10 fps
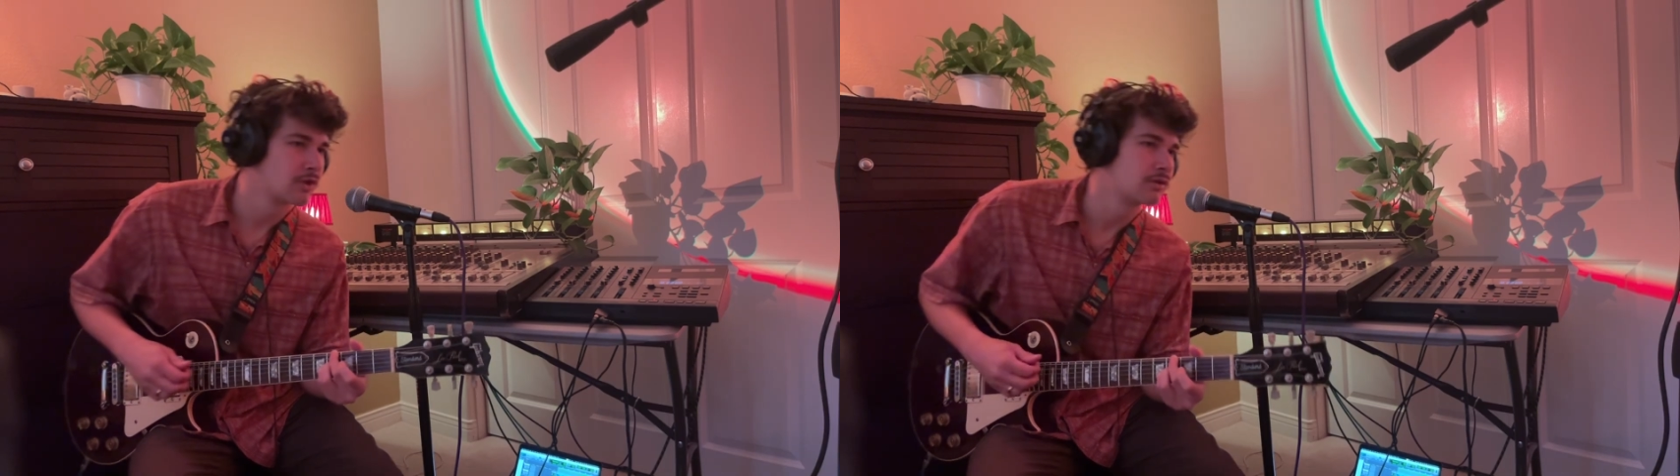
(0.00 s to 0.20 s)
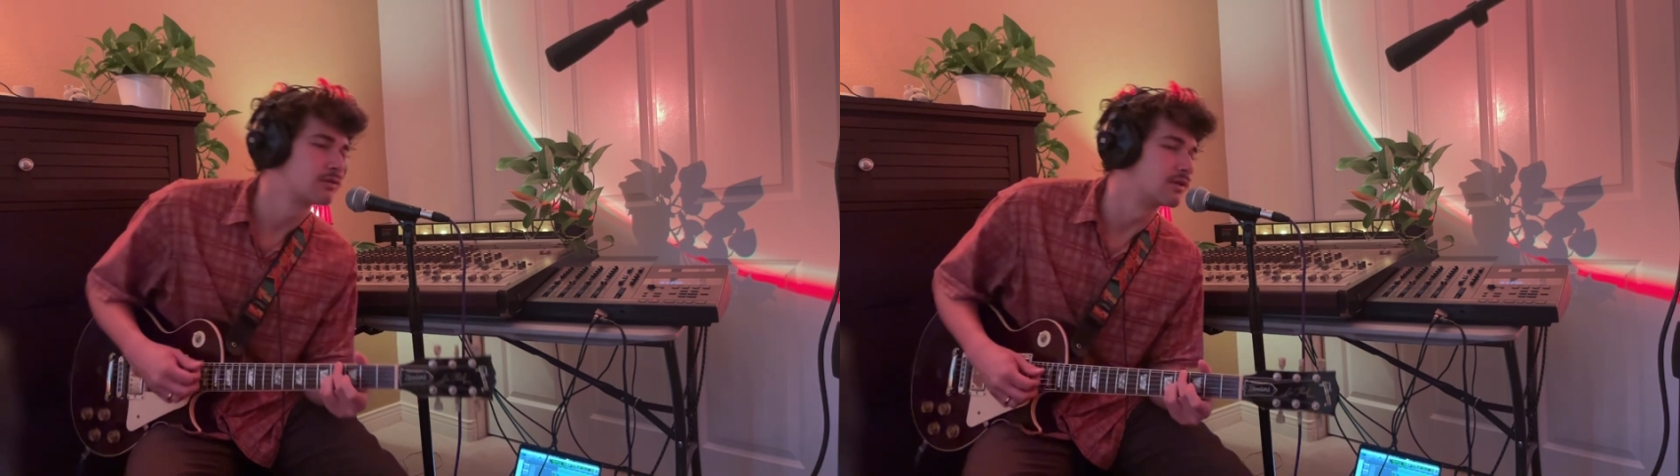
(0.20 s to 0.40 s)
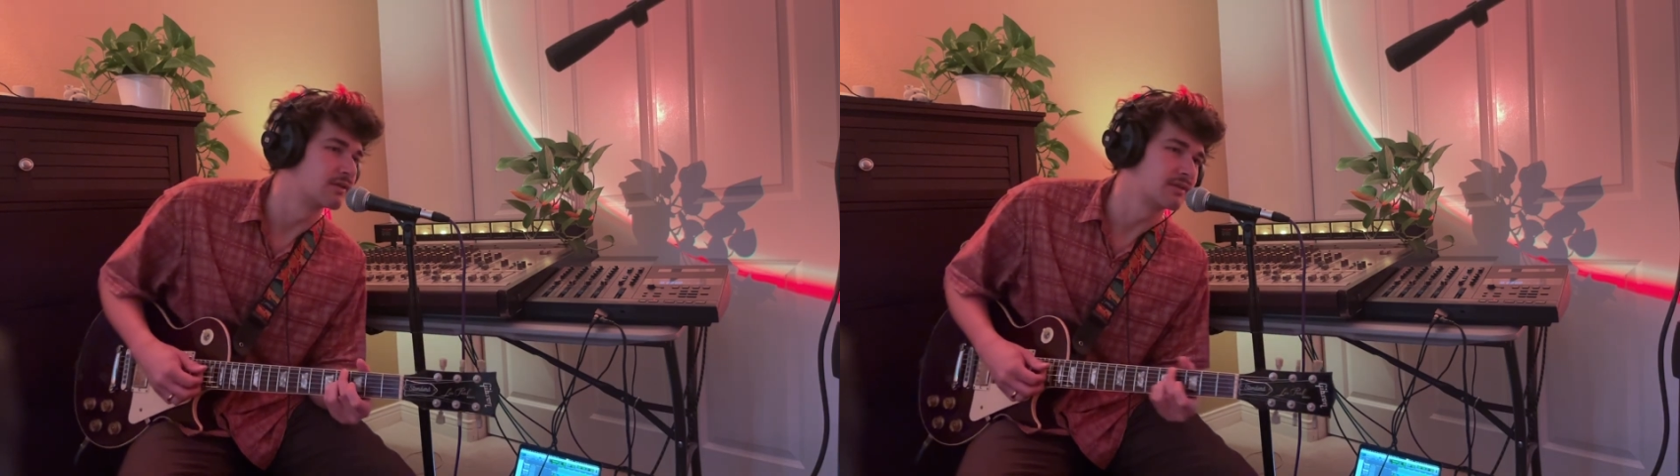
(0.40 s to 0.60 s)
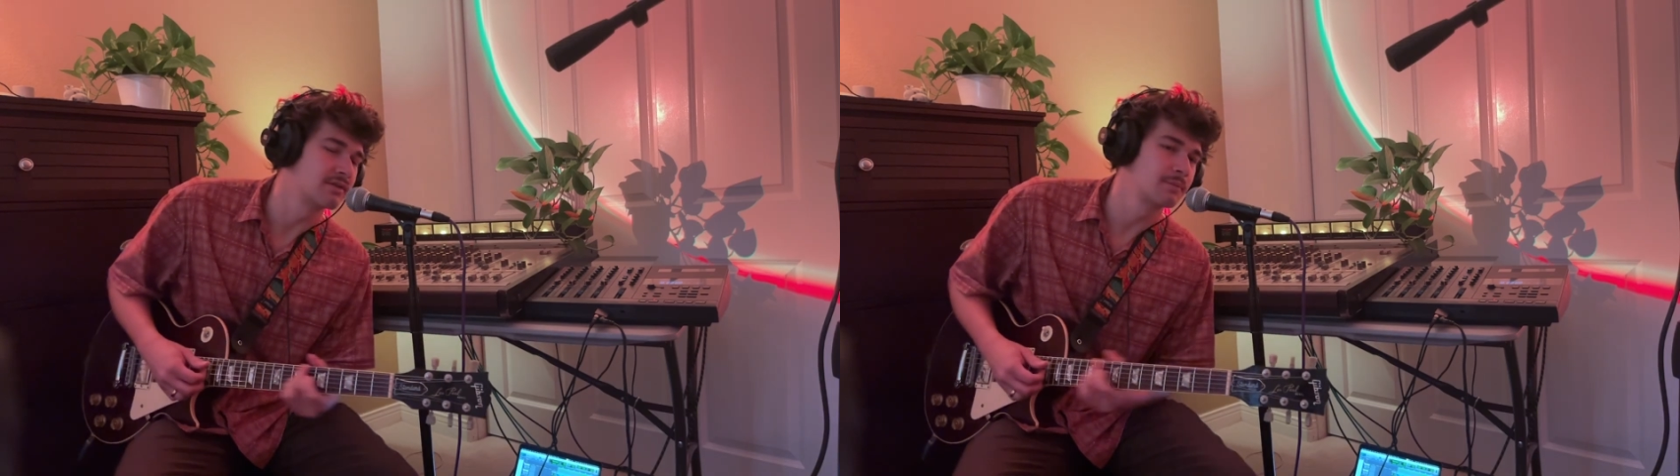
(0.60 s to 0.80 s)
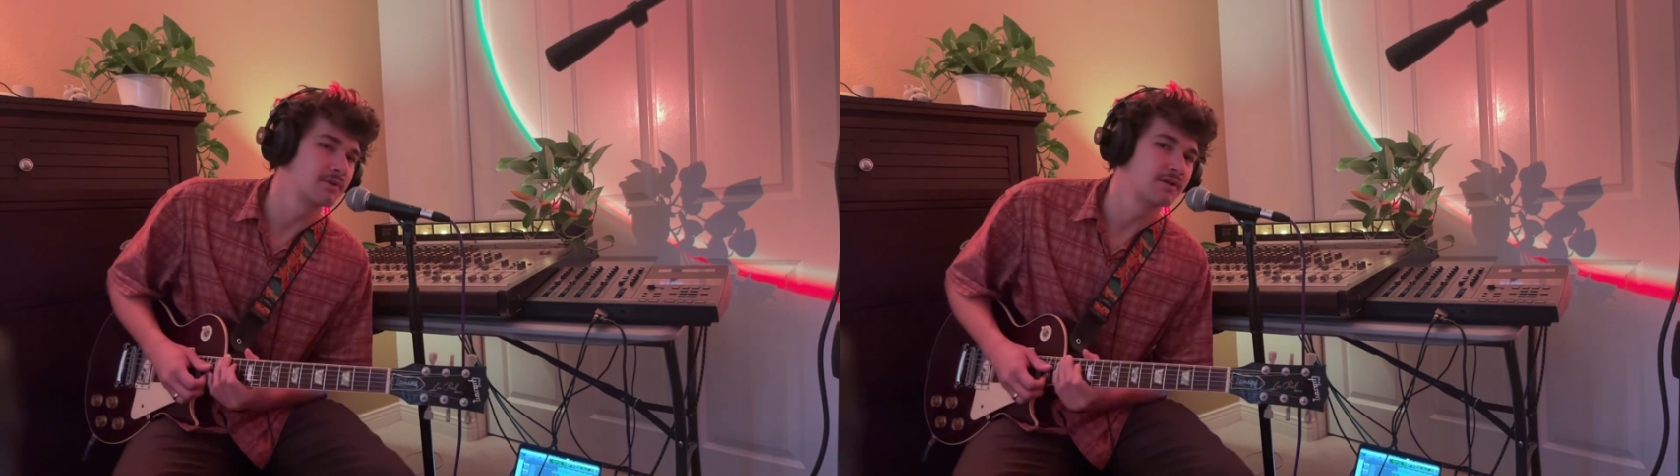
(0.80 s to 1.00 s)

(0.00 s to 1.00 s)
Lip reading: So yeah, it sounds pretty